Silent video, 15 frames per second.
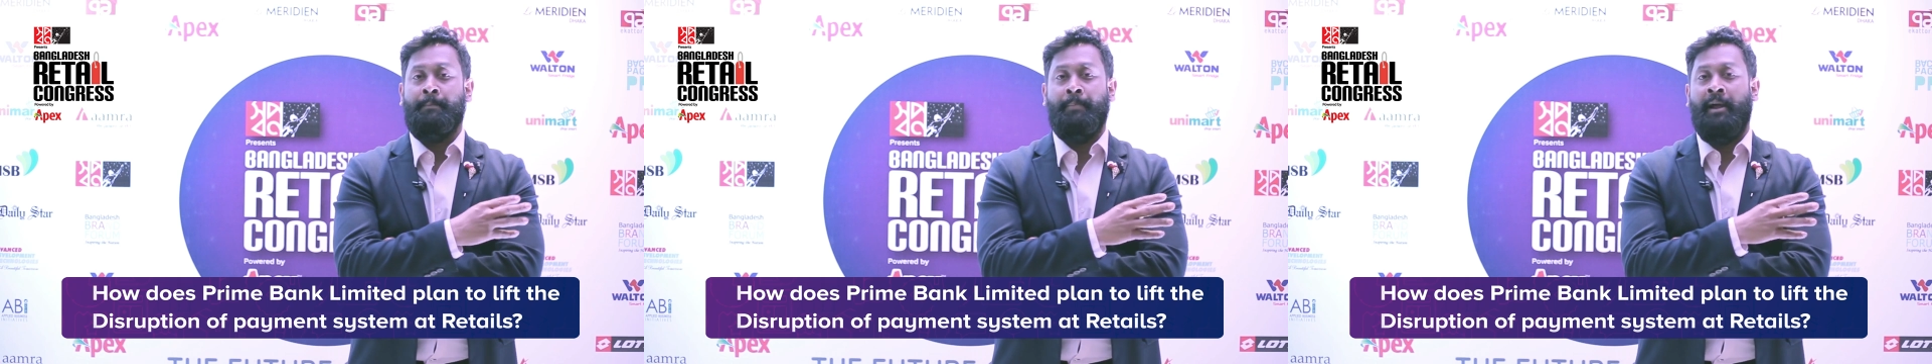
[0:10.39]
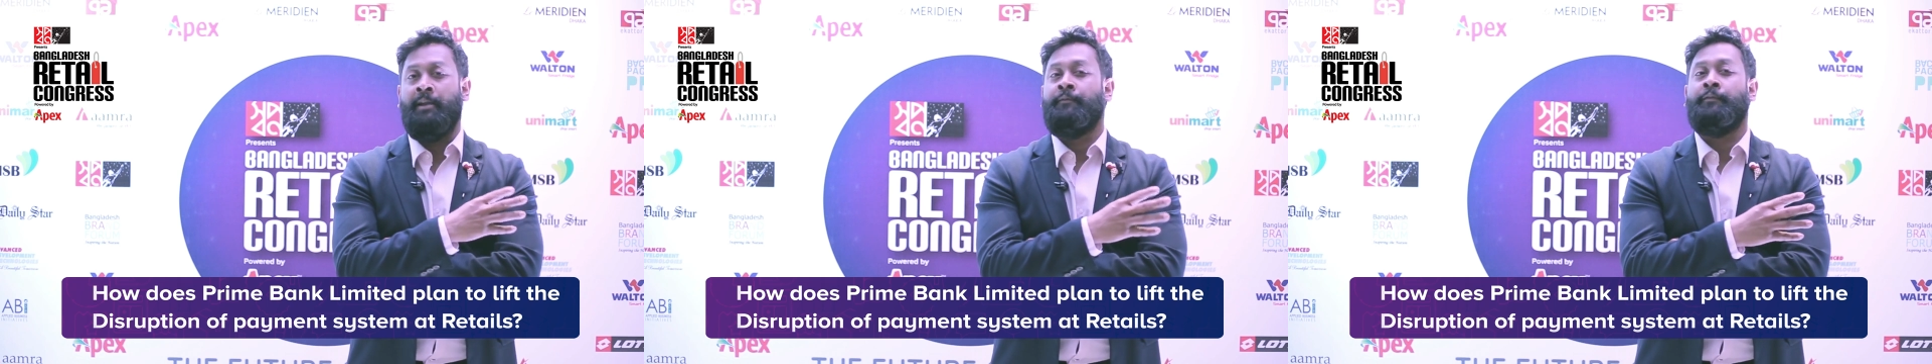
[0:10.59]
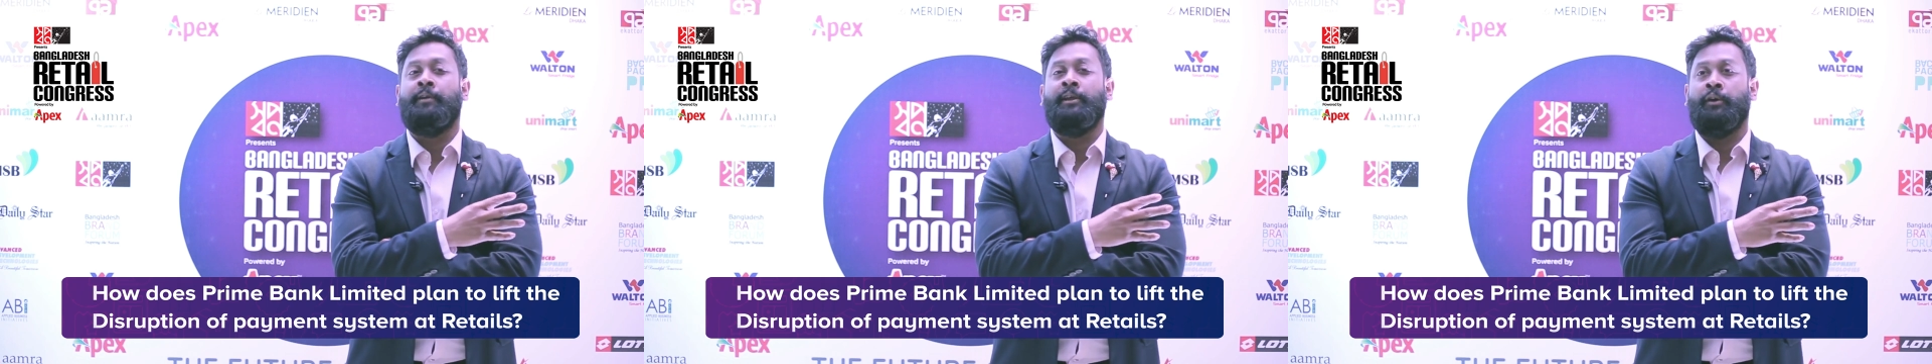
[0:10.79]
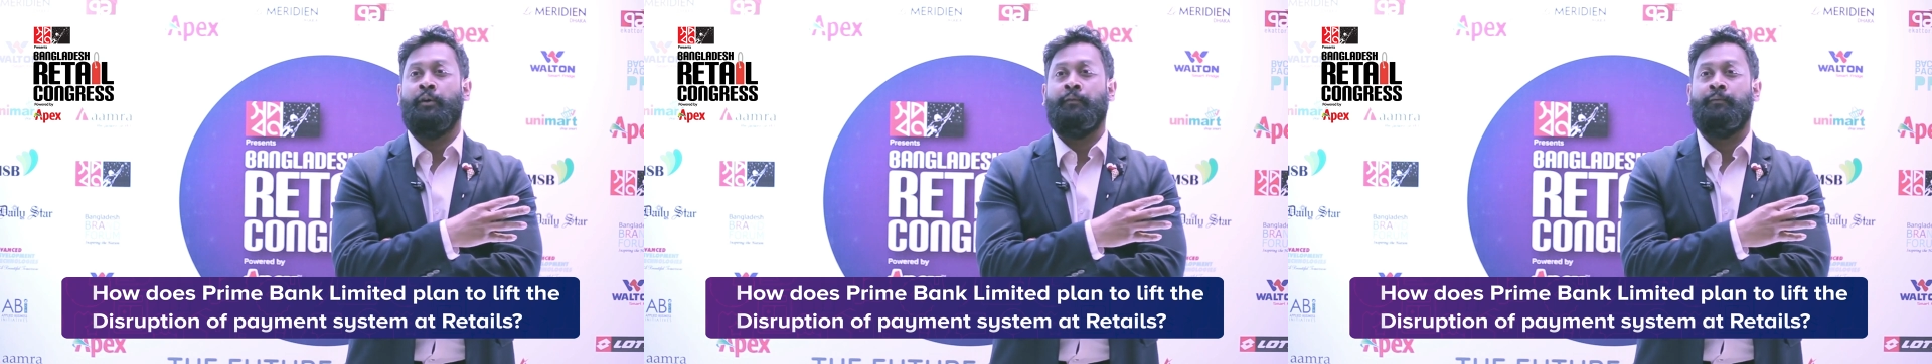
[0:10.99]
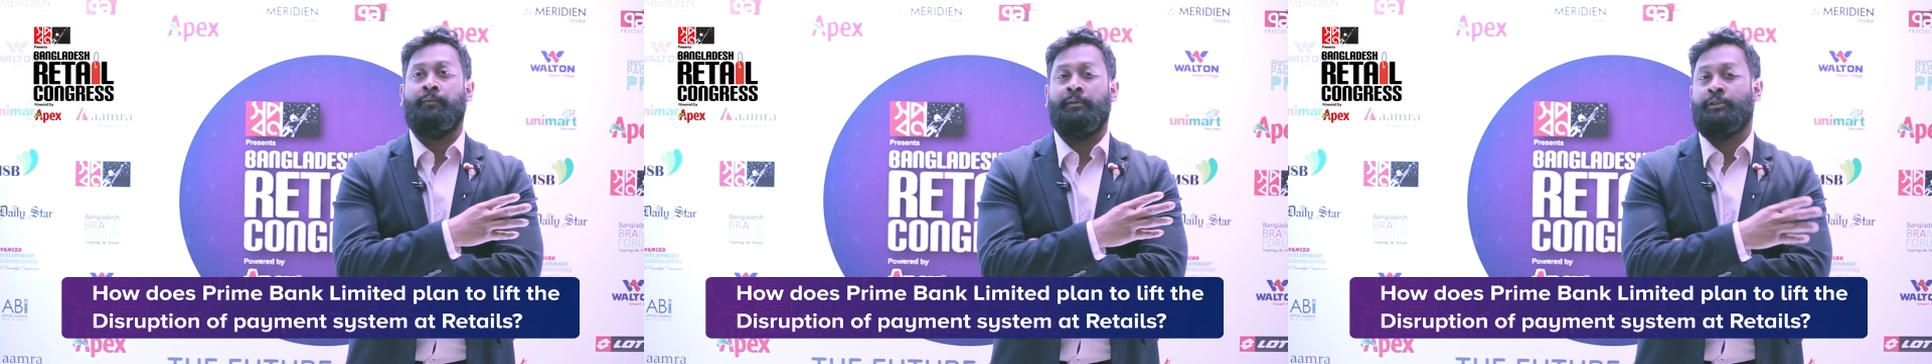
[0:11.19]
periphery
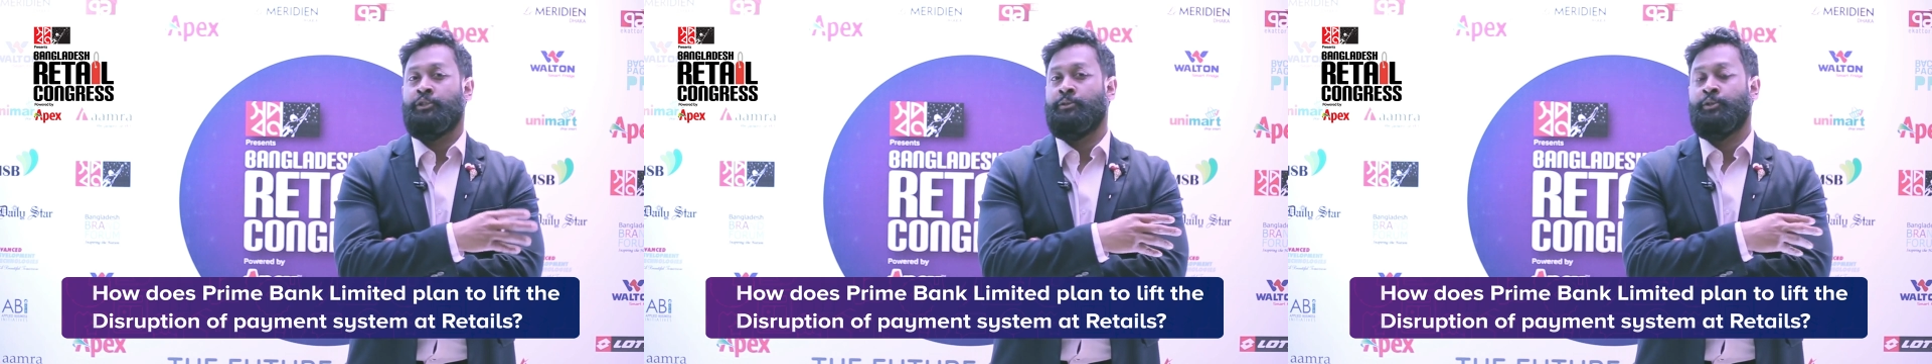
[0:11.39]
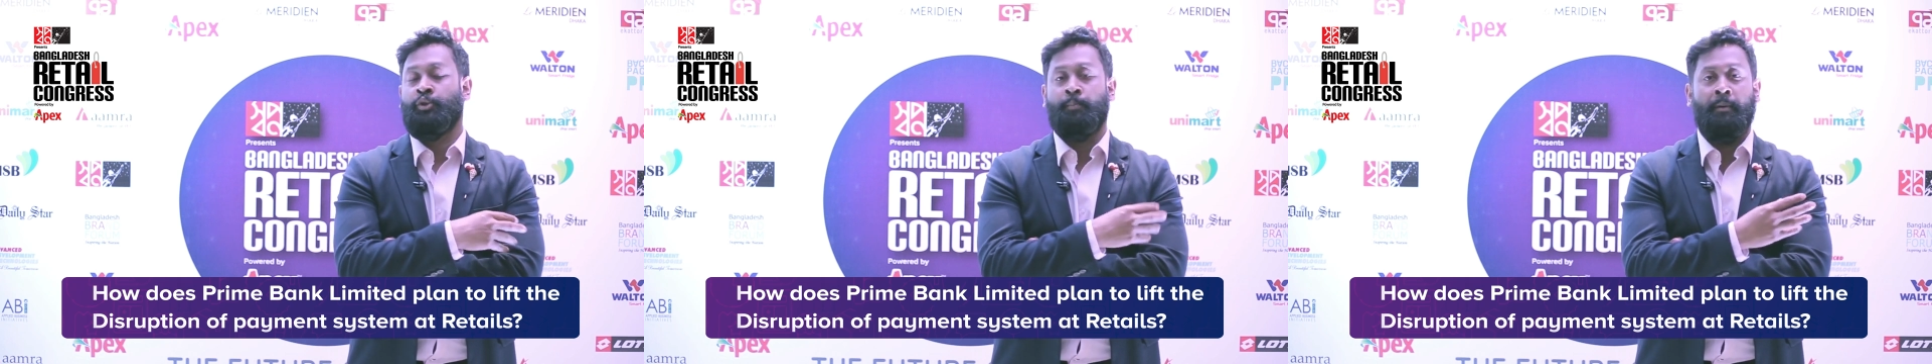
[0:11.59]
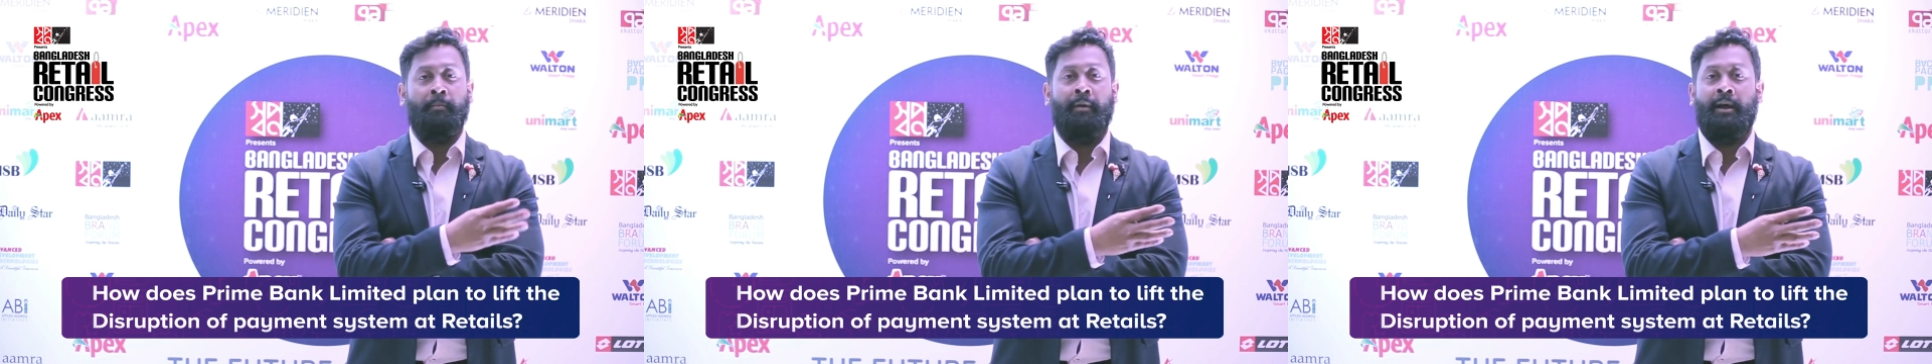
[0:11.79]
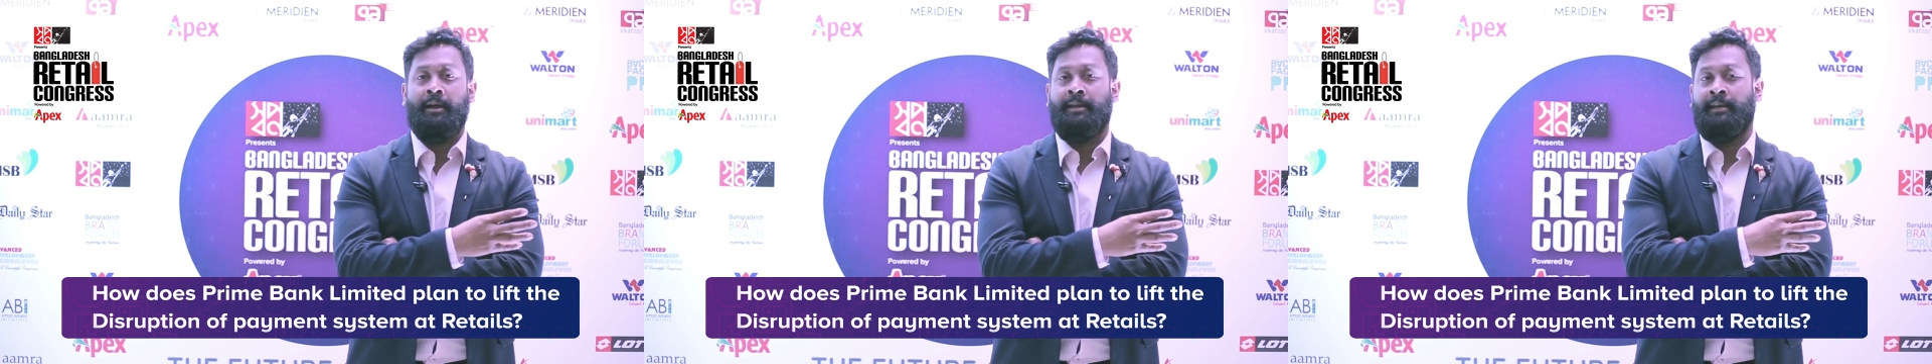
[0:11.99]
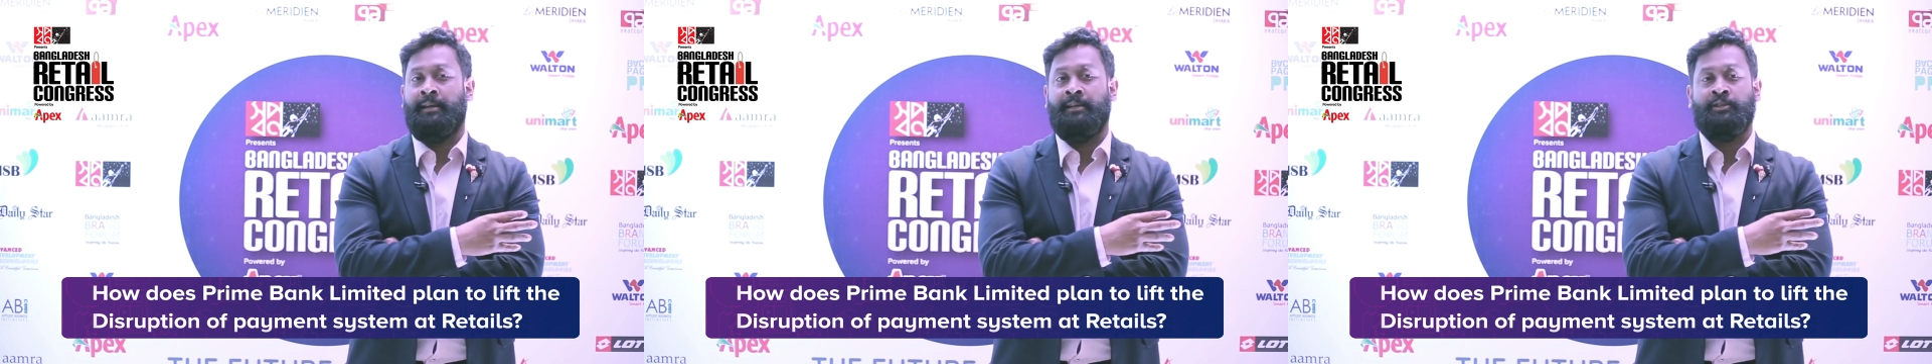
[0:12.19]
of
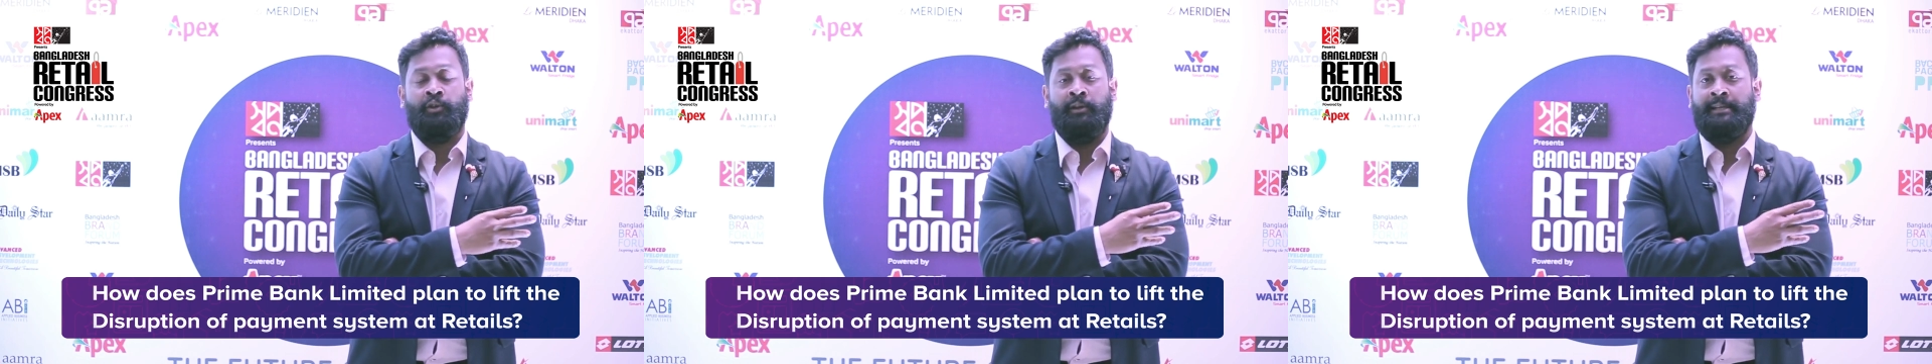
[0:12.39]
supermarket